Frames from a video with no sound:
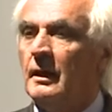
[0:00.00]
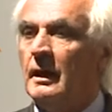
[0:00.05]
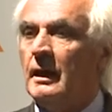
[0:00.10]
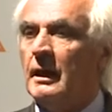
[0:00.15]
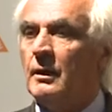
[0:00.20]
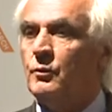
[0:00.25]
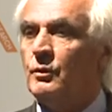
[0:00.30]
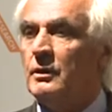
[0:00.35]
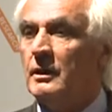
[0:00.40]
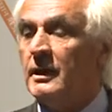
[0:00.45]

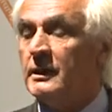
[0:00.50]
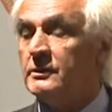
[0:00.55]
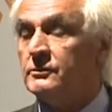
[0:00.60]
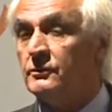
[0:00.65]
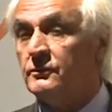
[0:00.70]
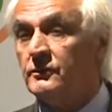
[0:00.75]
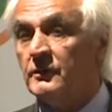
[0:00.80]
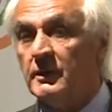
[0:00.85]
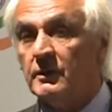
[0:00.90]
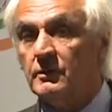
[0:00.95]
I would like
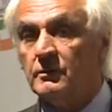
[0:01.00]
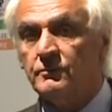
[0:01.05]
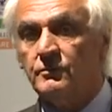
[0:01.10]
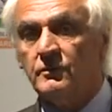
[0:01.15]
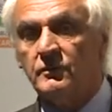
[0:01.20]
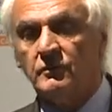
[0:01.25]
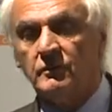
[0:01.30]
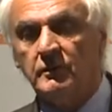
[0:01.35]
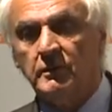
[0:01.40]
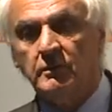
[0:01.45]
to thank,
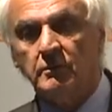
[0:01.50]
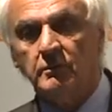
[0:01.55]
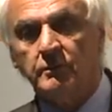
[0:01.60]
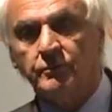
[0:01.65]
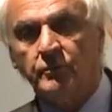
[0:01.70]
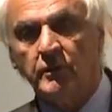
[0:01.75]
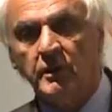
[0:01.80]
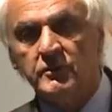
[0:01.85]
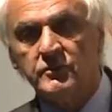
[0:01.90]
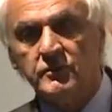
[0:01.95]
obviously, on the
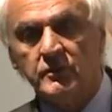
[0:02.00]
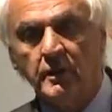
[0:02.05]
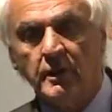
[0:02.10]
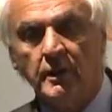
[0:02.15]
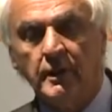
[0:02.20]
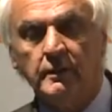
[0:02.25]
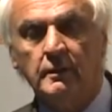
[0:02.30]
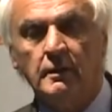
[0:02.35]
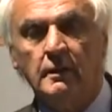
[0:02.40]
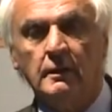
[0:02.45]
French
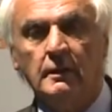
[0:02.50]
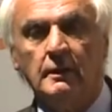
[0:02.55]
side,